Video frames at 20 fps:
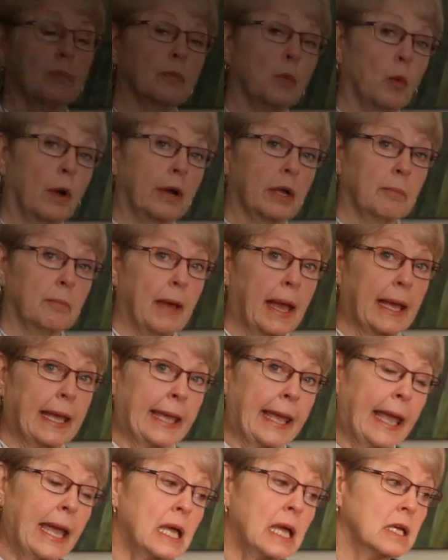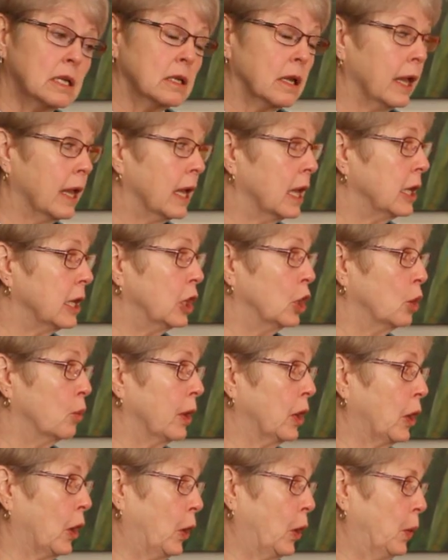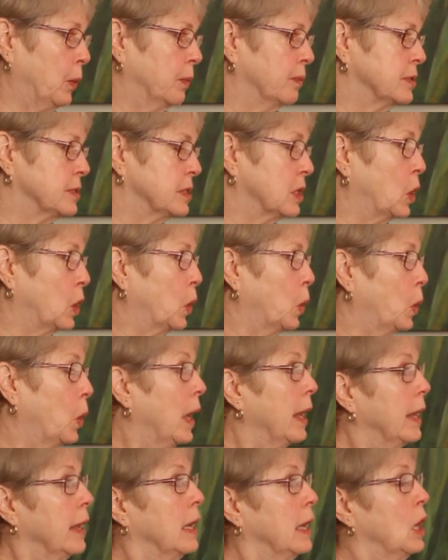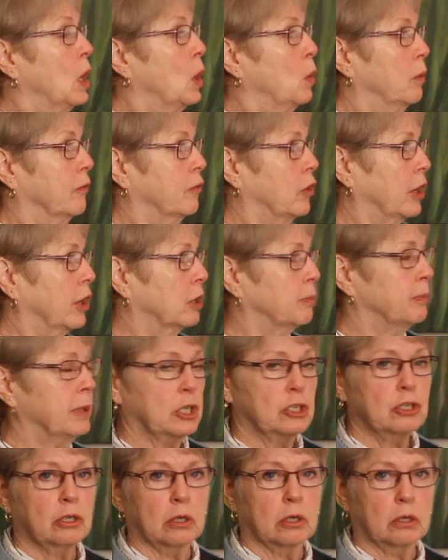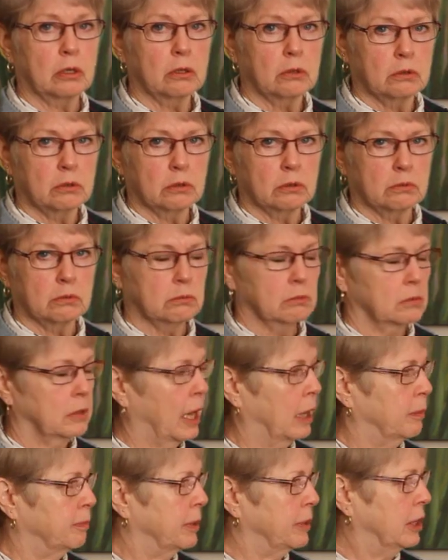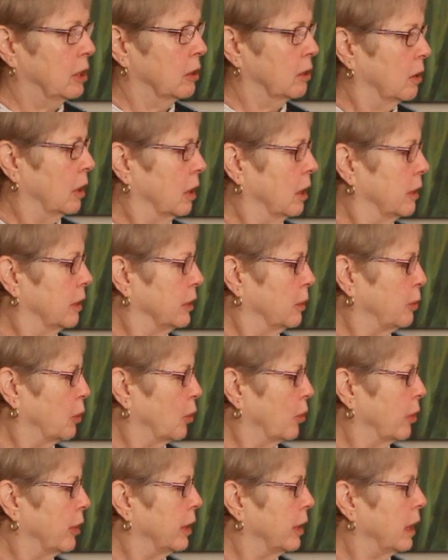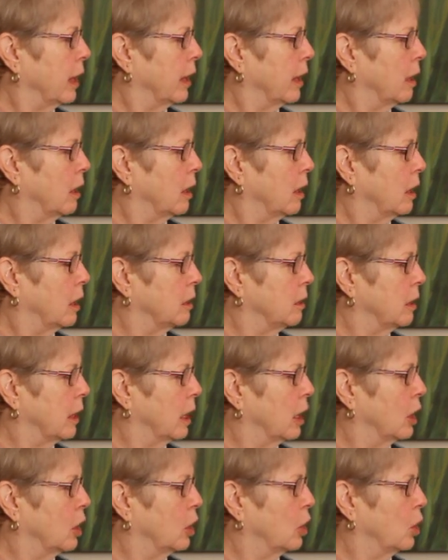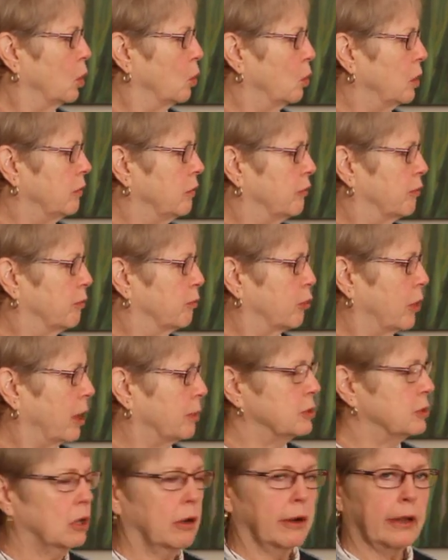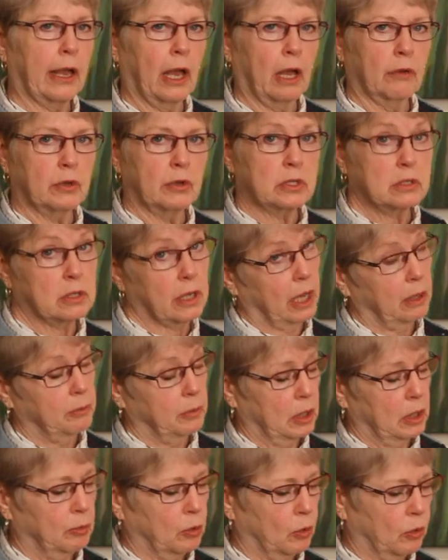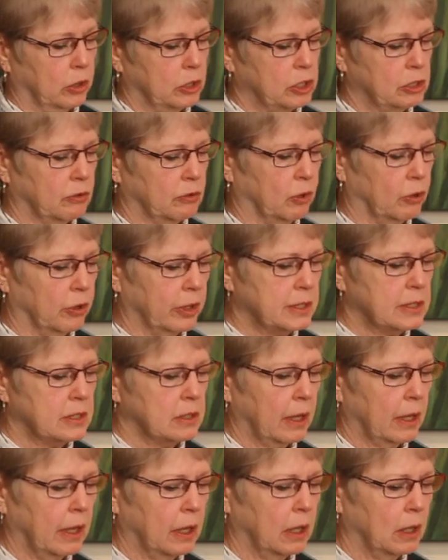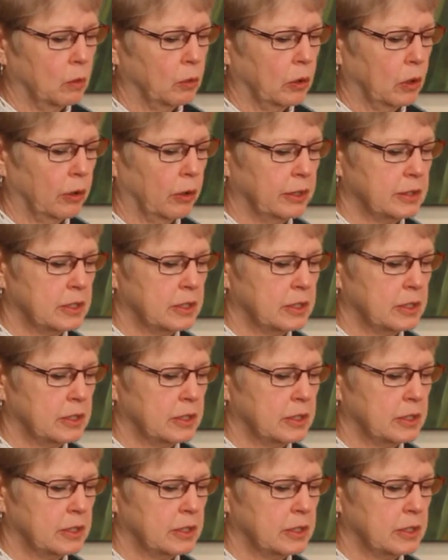Welcome back again, and here we go. So we've got our picture up here on the board, and now we've prepped our canvas, cadmium orange of course, and we're going to